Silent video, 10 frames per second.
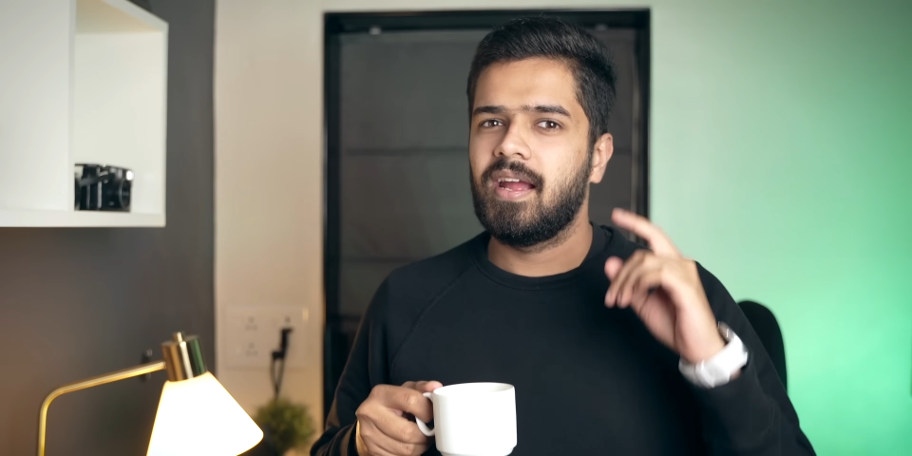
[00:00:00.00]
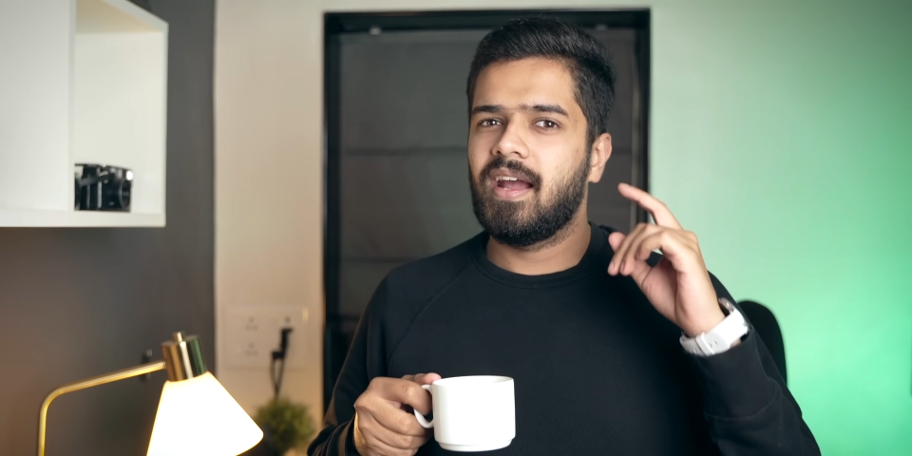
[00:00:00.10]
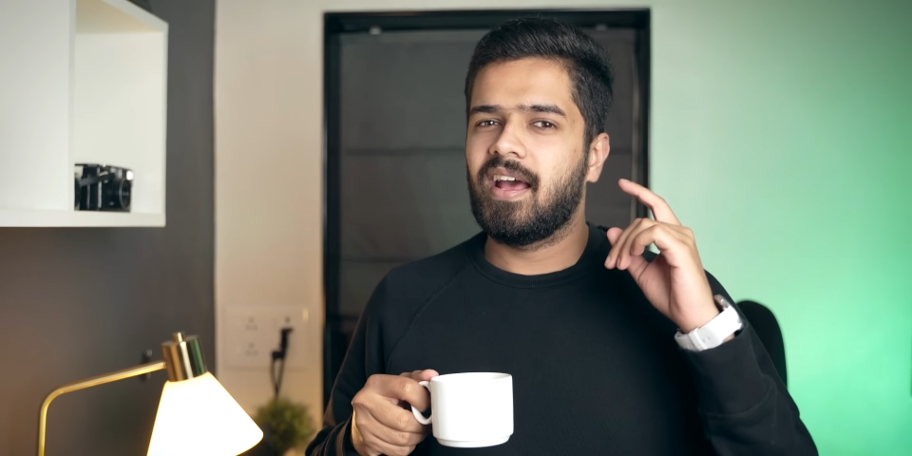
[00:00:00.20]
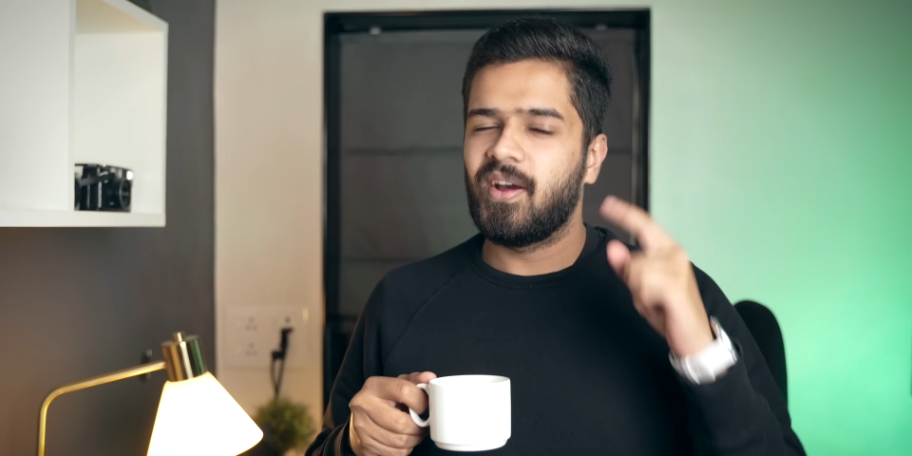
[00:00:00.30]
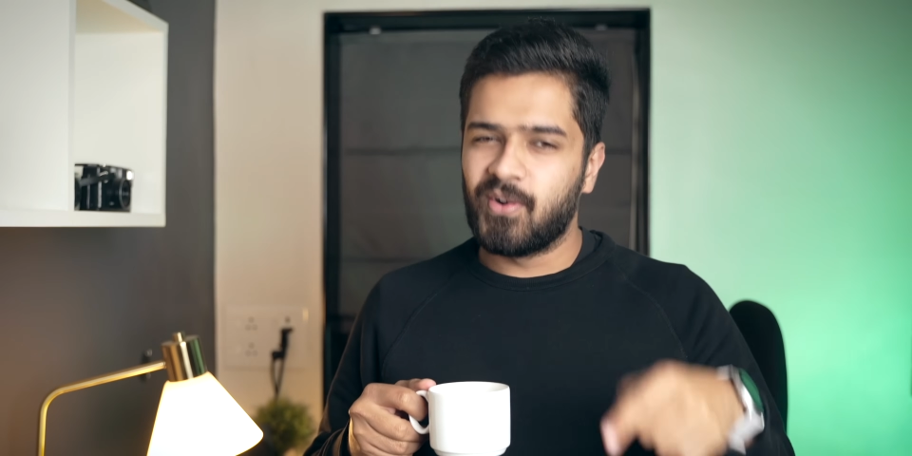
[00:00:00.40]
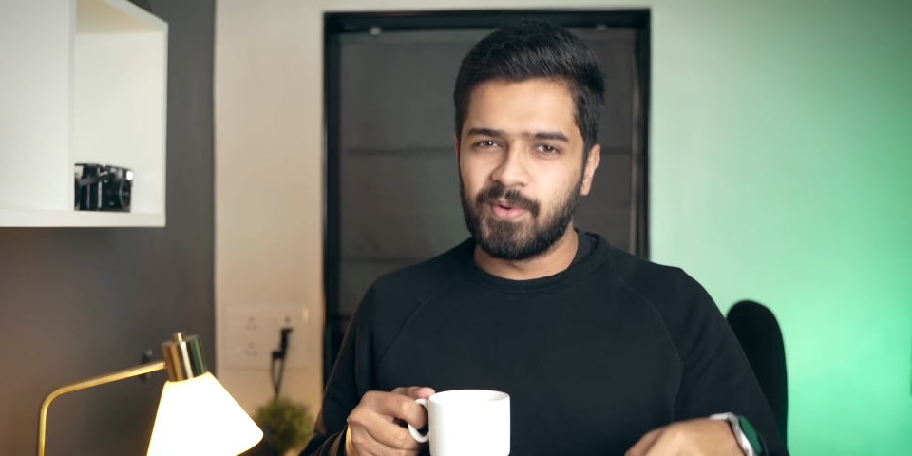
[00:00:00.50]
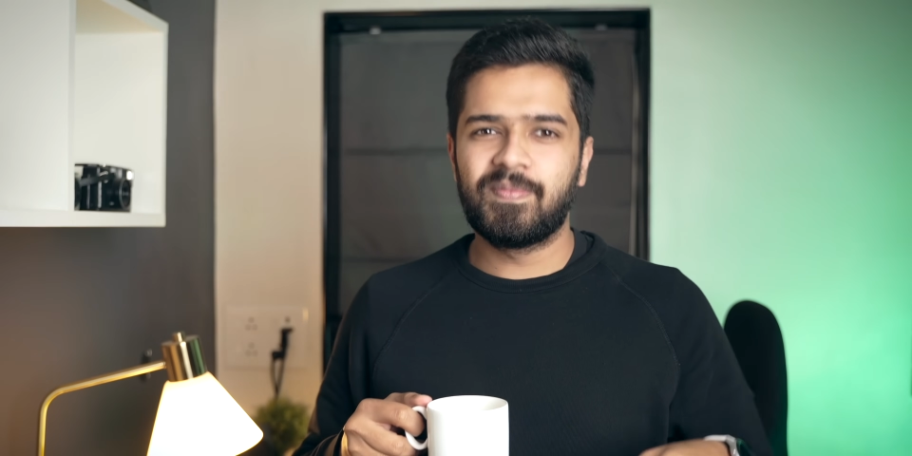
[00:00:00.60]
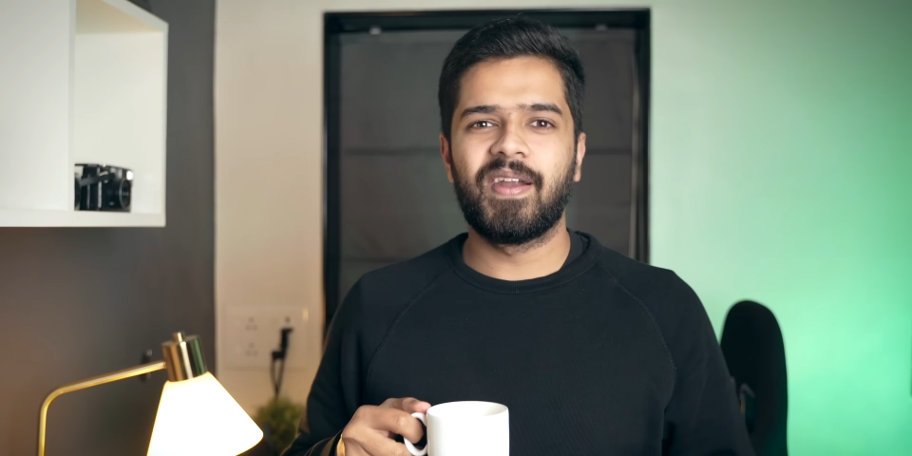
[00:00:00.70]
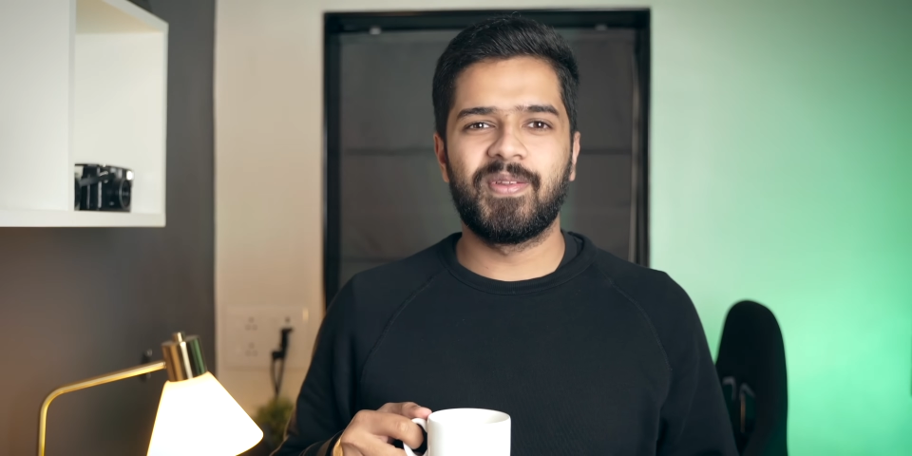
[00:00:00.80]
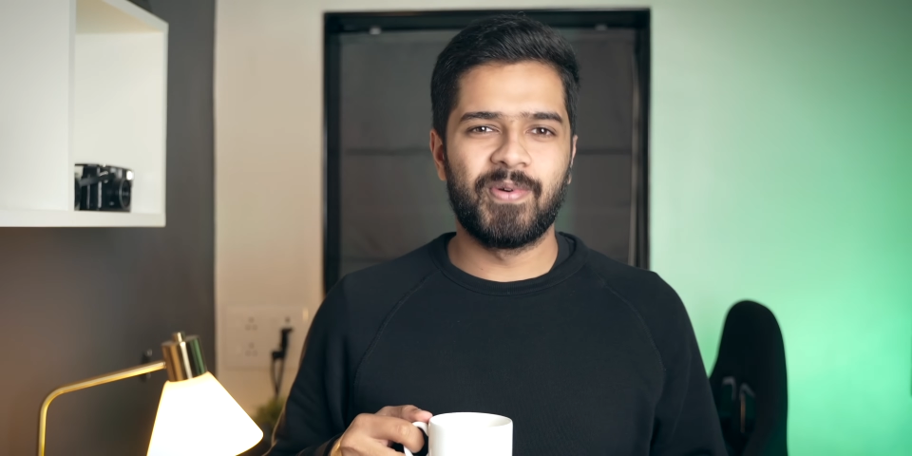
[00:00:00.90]
and I hope
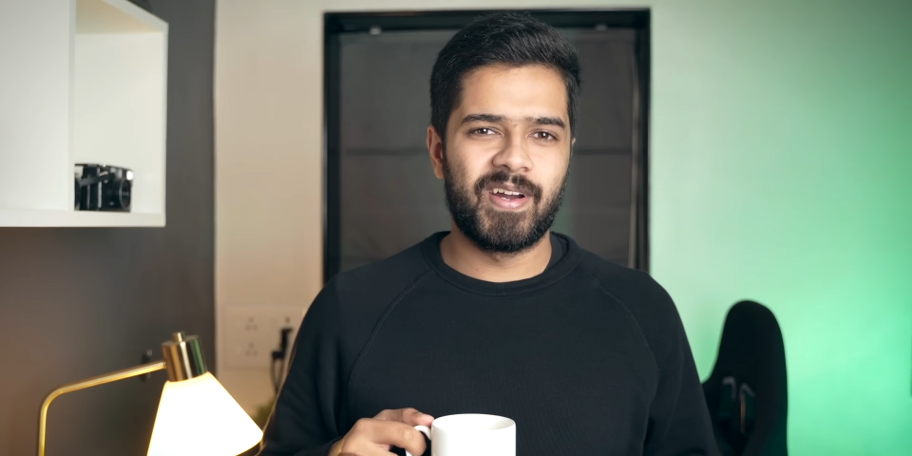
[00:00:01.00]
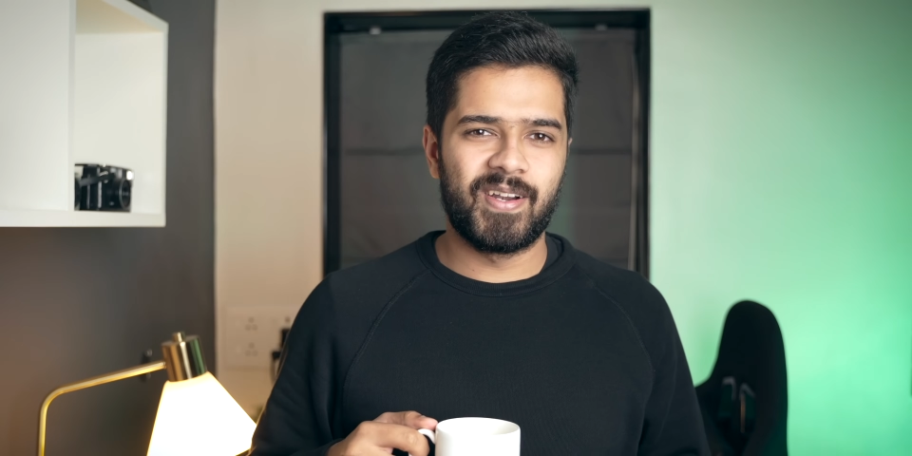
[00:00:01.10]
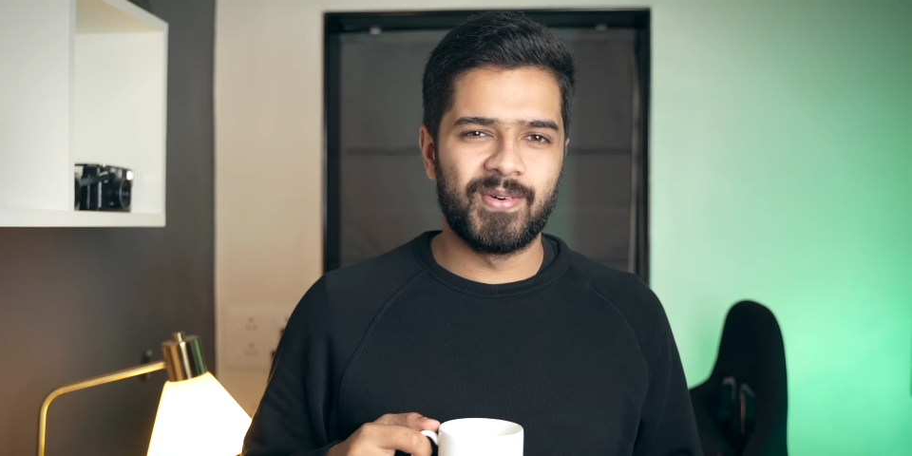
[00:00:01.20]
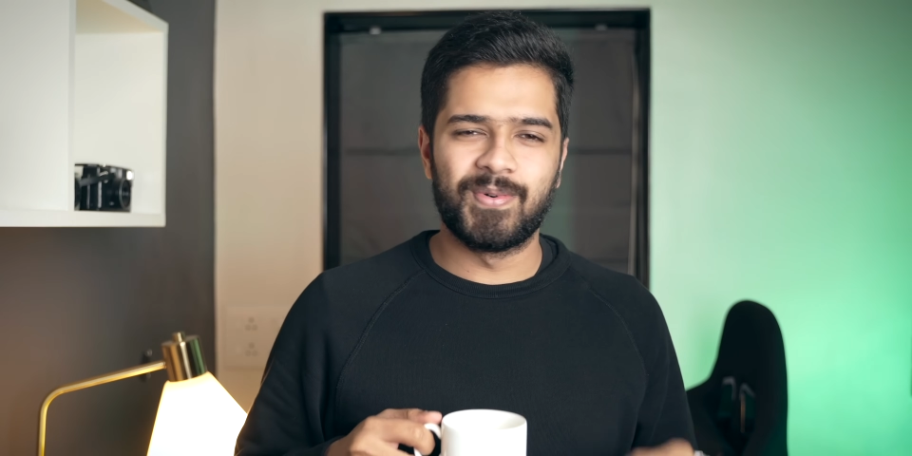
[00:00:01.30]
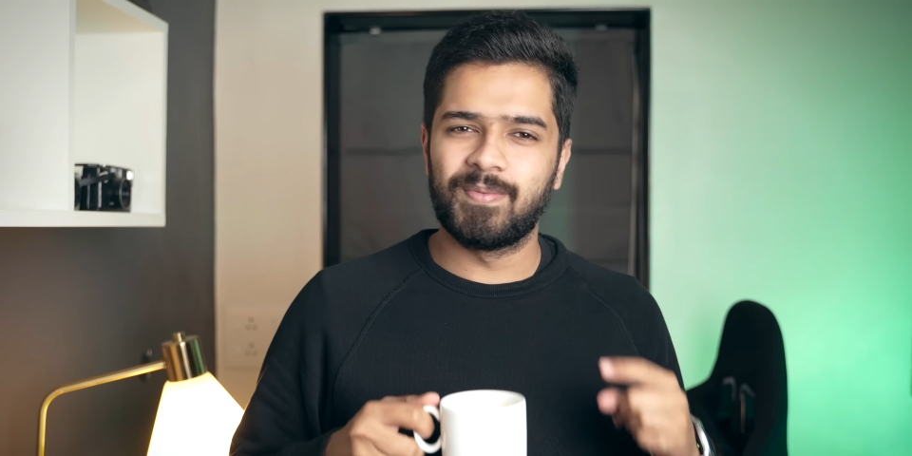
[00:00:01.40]
that you are too,